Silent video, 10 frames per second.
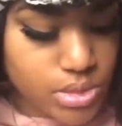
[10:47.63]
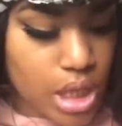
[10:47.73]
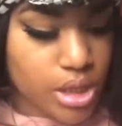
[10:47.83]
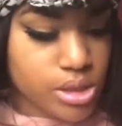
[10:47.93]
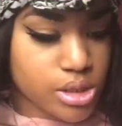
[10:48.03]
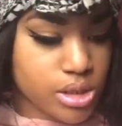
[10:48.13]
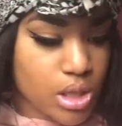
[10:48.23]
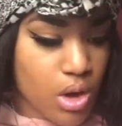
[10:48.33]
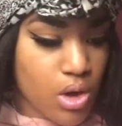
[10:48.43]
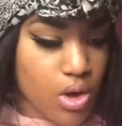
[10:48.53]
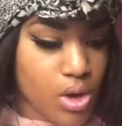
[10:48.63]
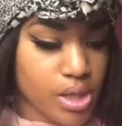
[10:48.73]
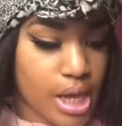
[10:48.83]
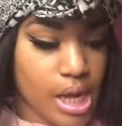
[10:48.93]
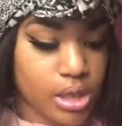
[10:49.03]
This is called
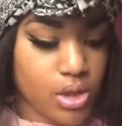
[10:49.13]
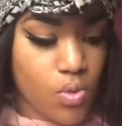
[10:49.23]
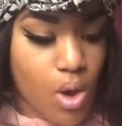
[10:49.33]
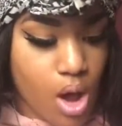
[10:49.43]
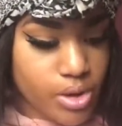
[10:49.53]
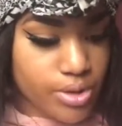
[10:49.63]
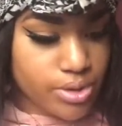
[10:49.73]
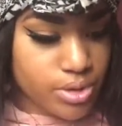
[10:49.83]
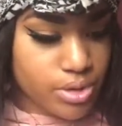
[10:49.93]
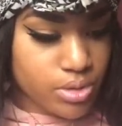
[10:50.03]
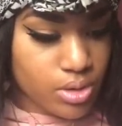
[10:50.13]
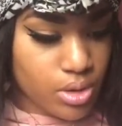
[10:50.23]
Halo Walkers.